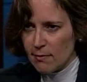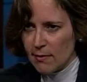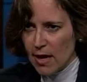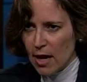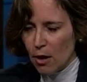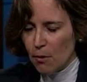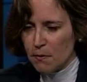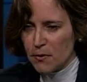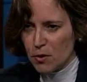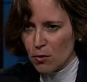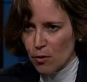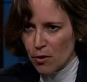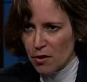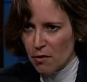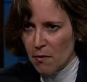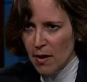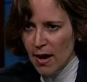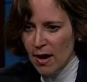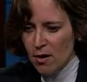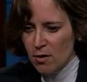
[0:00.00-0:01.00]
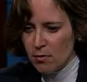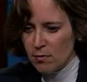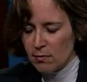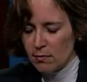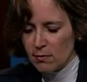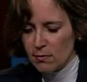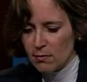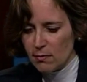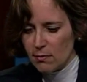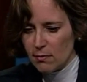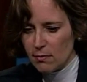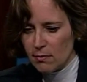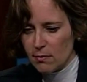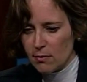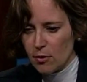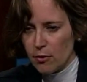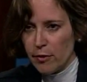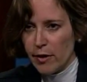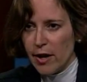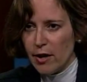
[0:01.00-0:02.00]
help sort them out,
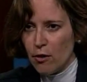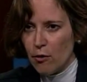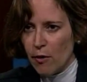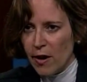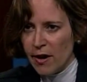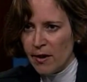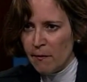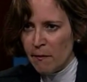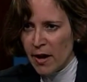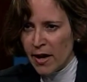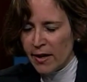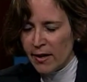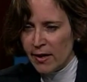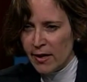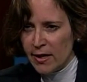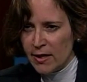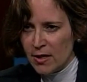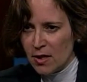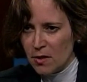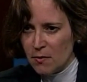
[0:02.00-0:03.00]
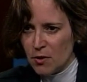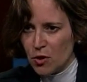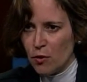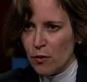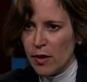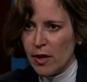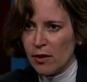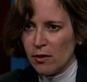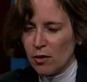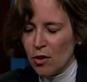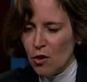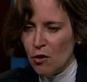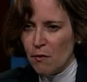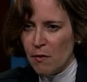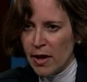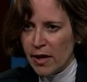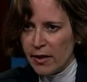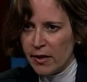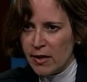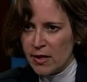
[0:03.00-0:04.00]
create credit mechanisms, create loan
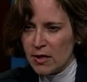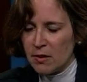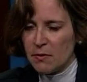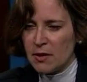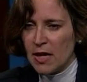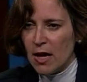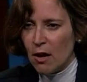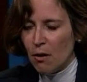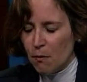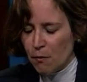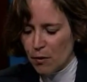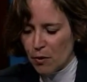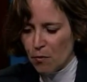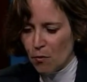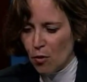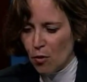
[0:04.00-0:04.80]
mechanisms, help with